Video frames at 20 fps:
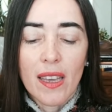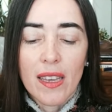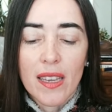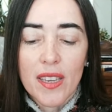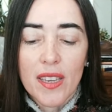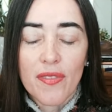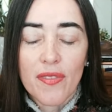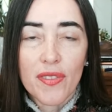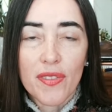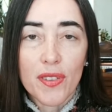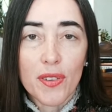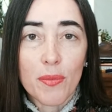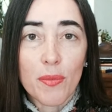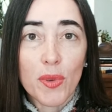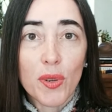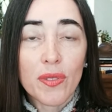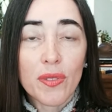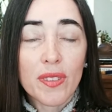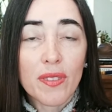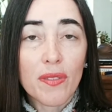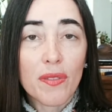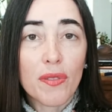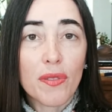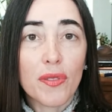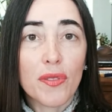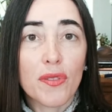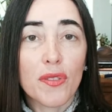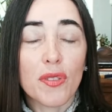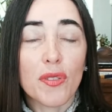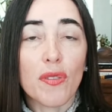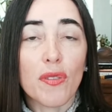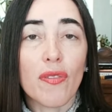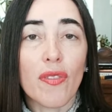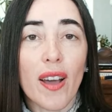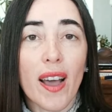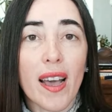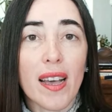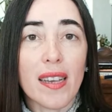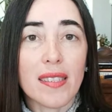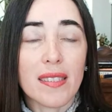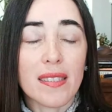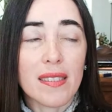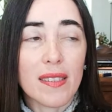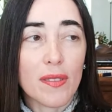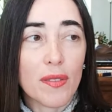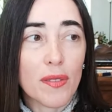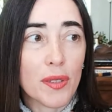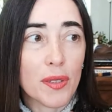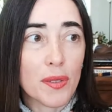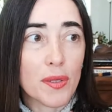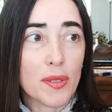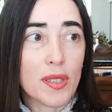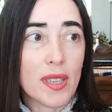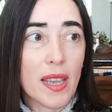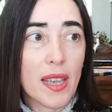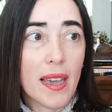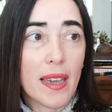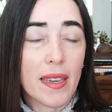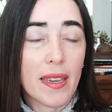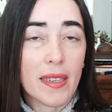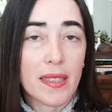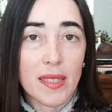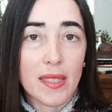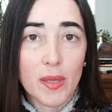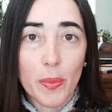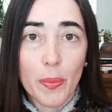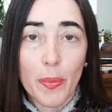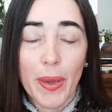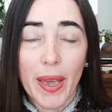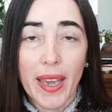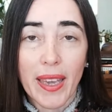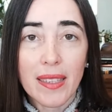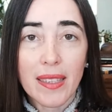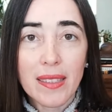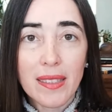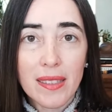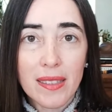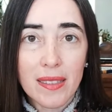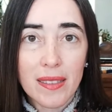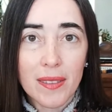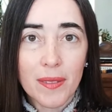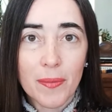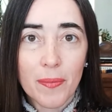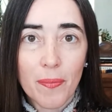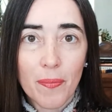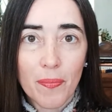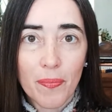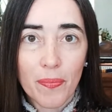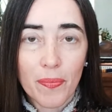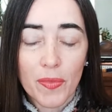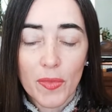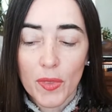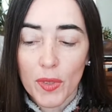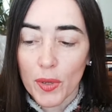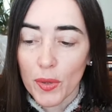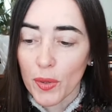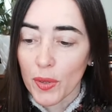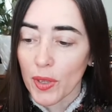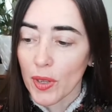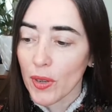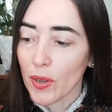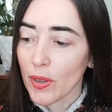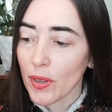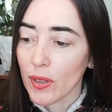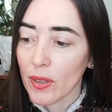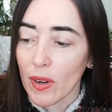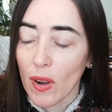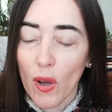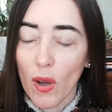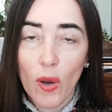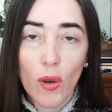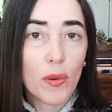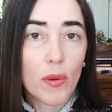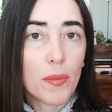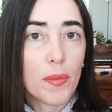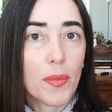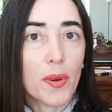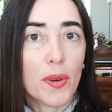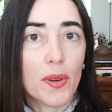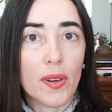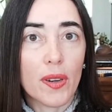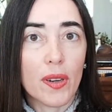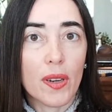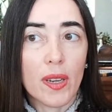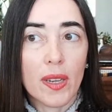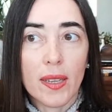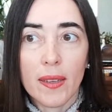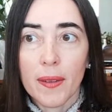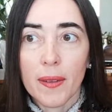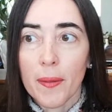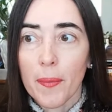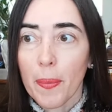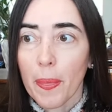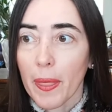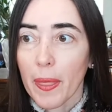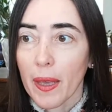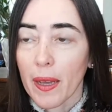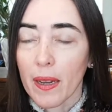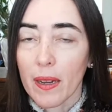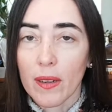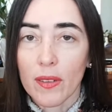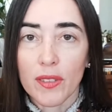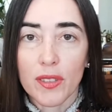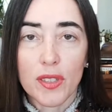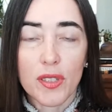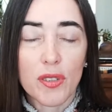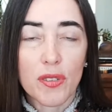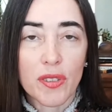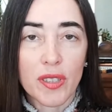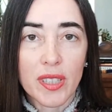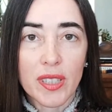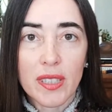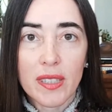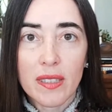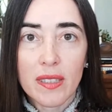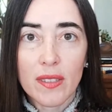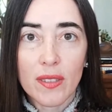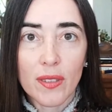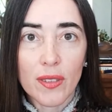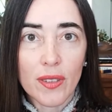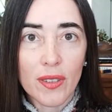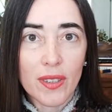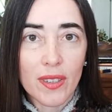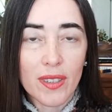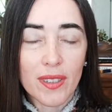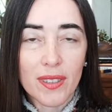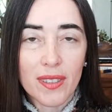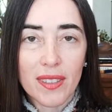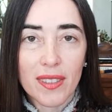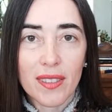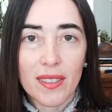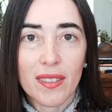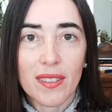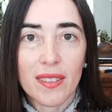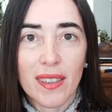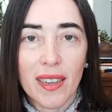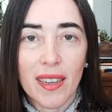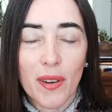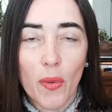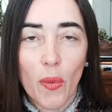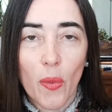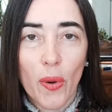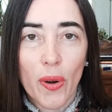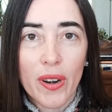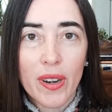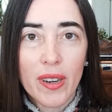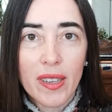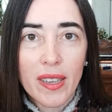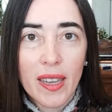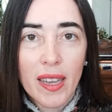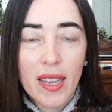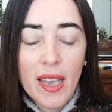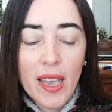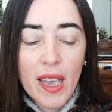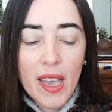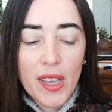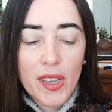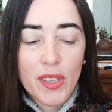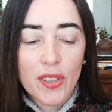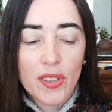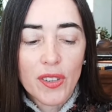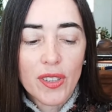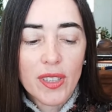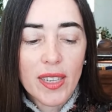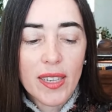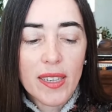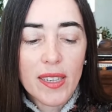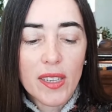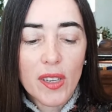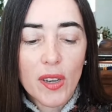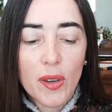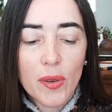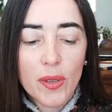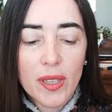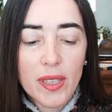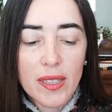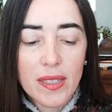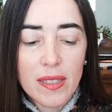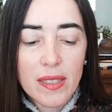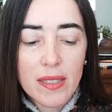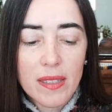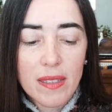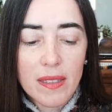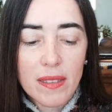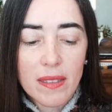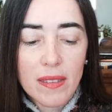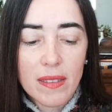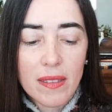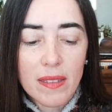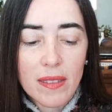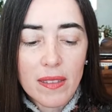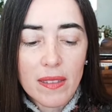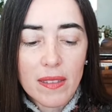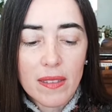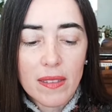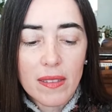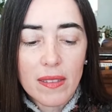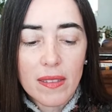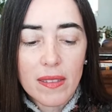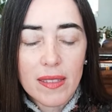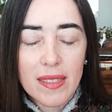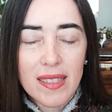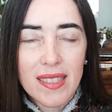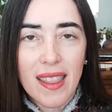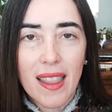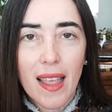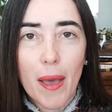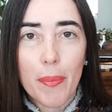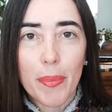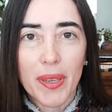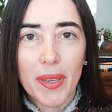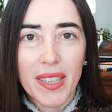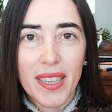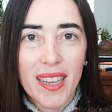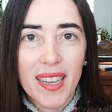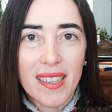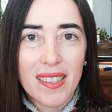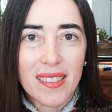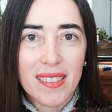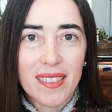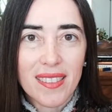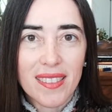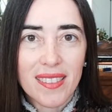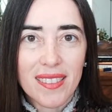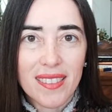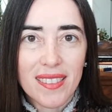If you're moving too fast through, say, space, through your home or uh, on the street or at work, you're going to notice sloppiness.